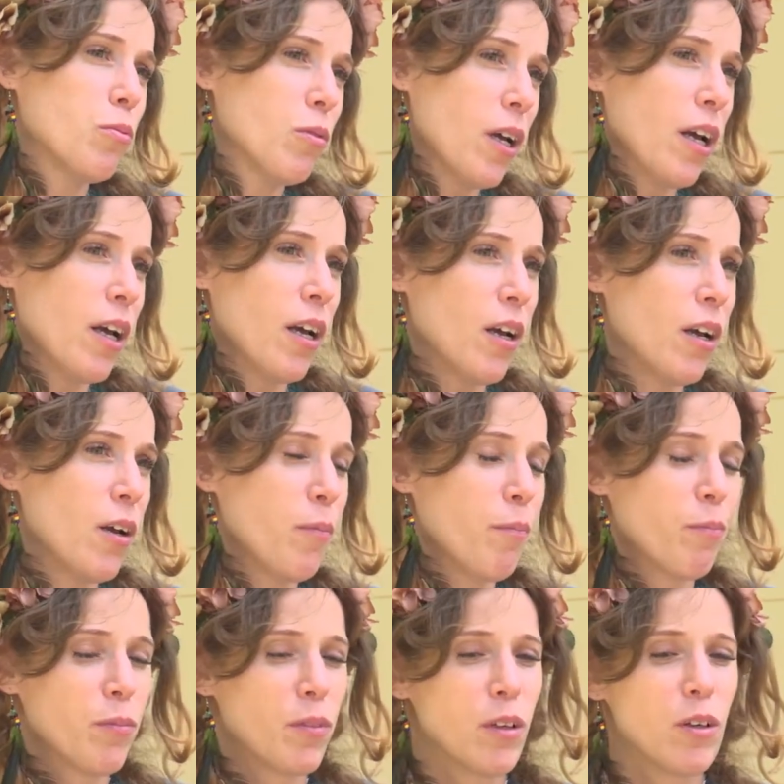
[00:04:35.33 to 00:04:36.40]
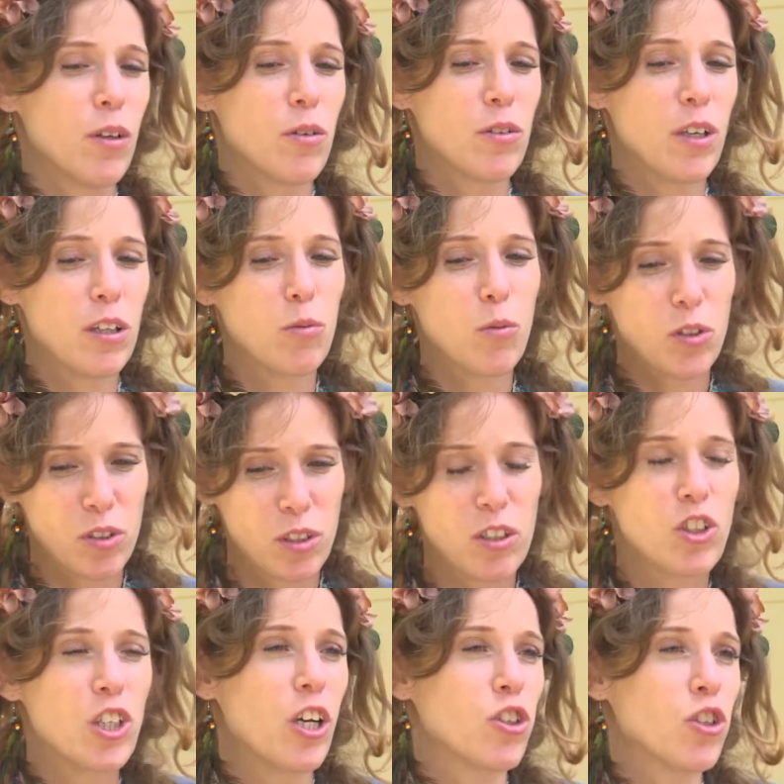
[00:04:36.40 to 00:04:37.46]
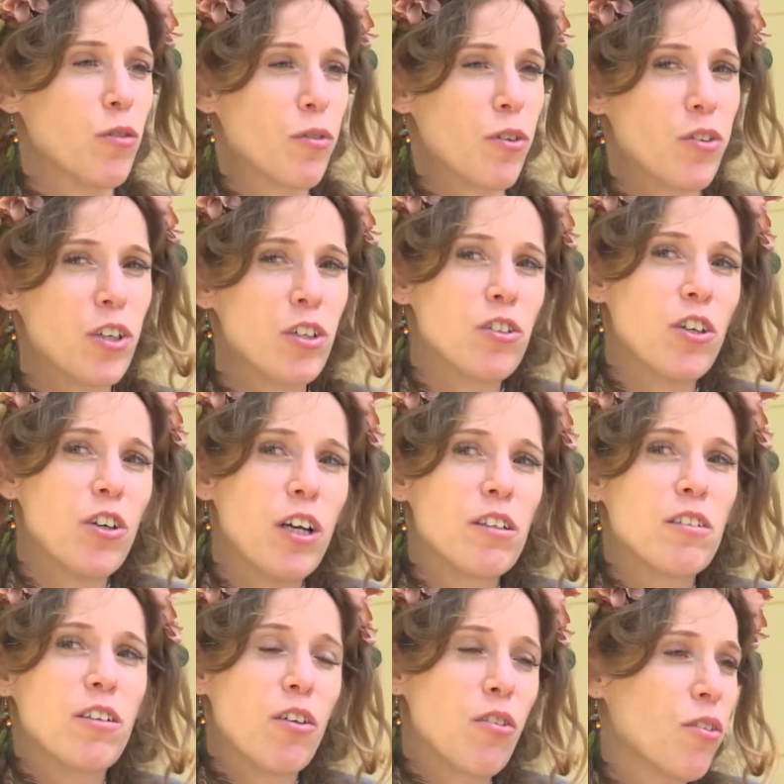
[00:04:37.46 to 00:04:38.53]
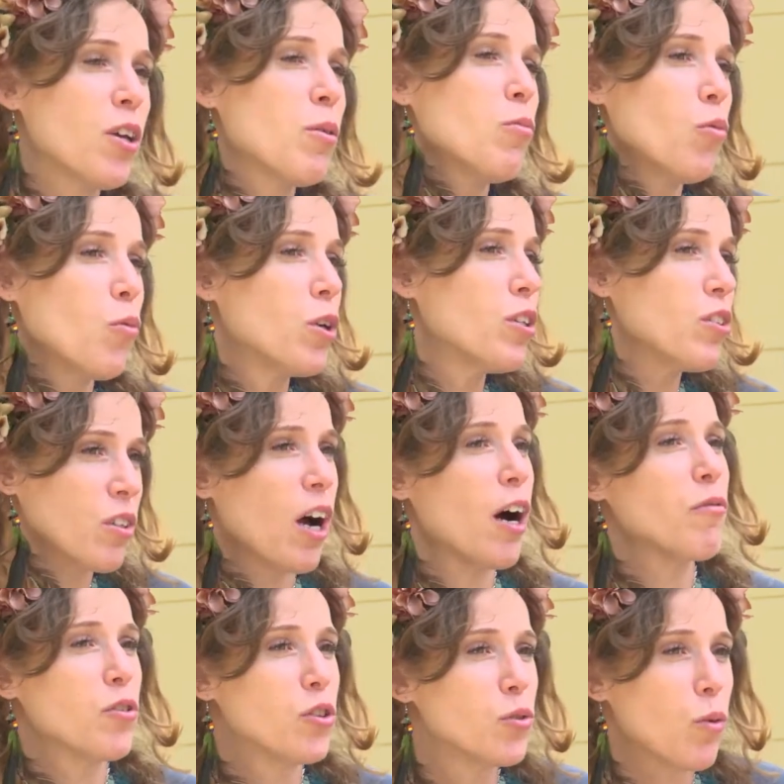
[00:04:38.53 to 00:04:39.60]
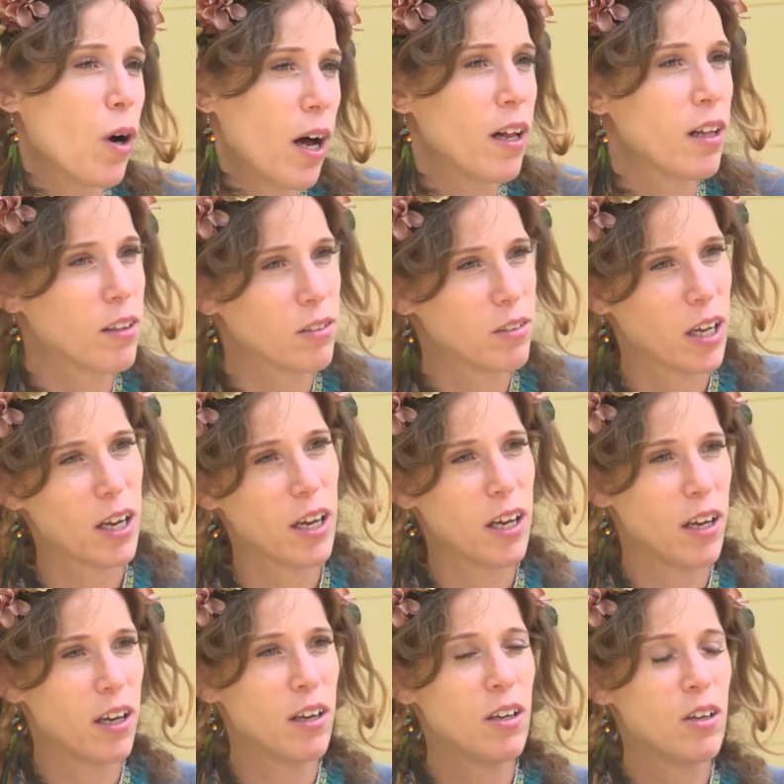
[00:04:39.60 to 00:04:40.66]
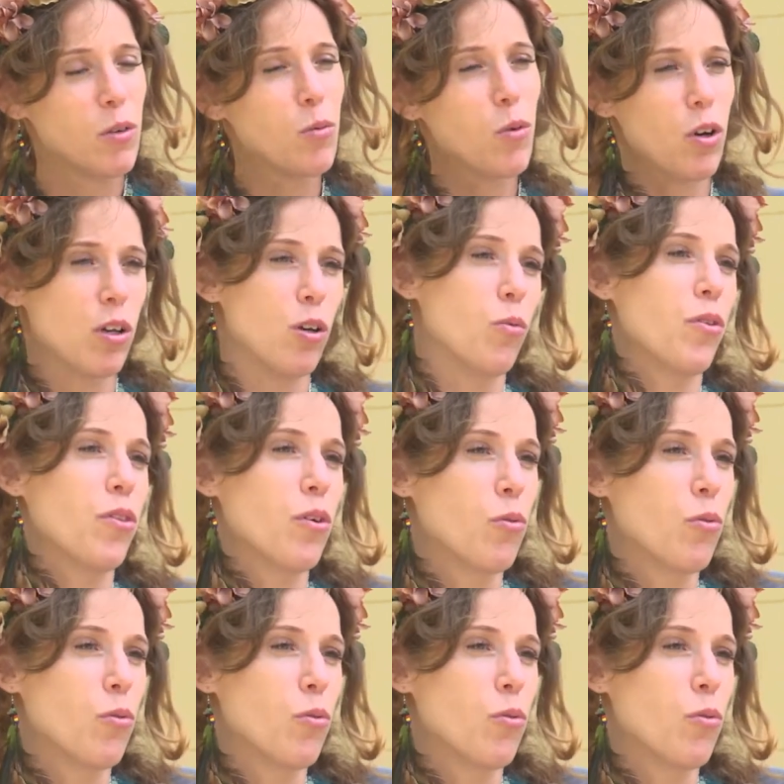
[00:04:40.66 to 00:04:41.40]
That was an initiation of the theater, and the theme we discovered while working with the